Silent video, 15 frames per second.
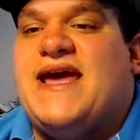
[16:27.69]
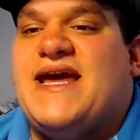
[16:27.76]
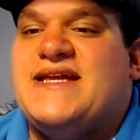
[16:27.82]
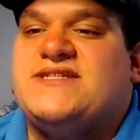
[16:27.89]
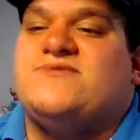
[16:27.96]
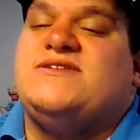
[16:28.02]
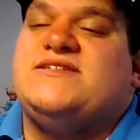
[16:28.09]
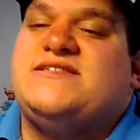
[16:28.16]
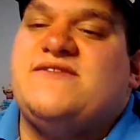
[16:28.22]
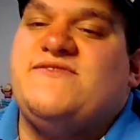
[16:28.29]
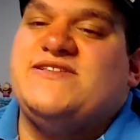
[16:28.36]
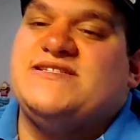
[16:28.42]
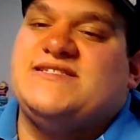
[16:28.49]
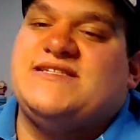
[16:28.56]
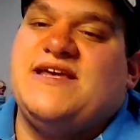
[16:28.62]
and
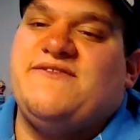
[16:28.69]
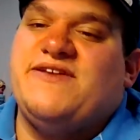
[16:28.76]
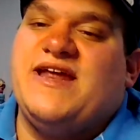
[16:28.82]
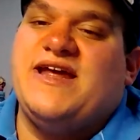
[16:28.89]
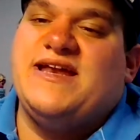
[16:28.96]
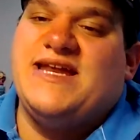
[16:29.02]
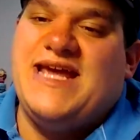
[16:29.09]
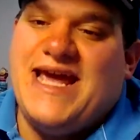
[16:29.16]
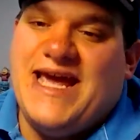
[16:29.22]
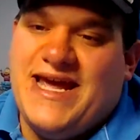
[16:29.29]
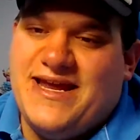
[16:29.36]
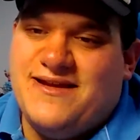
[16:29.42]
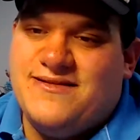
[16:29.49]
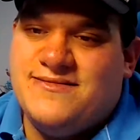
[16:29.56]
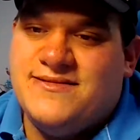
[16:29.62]
27,
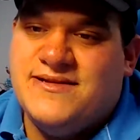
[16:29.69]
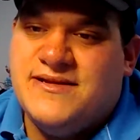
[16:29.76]
798.